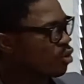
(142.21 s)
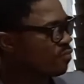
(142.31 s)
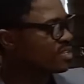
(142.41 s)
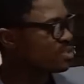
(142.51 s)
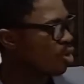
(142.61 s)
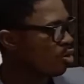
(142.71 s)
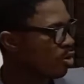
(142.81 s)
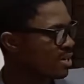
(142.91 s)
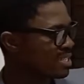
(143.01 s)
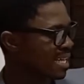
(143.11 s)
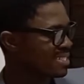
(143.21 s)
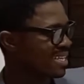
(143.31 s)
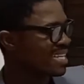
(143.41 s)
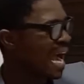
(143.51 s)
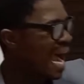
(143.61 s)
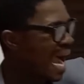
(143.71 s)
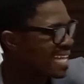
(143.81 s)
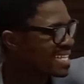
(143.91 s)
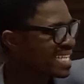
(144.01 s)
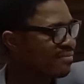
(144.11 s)
of the non-current asset
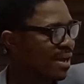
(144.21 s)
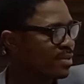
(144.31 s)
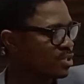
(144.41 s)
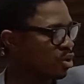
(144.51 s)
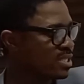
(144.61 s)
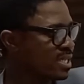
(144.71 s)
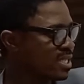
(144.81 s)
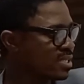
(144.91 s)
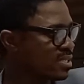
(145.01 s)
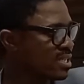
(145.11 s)
at the revaluation date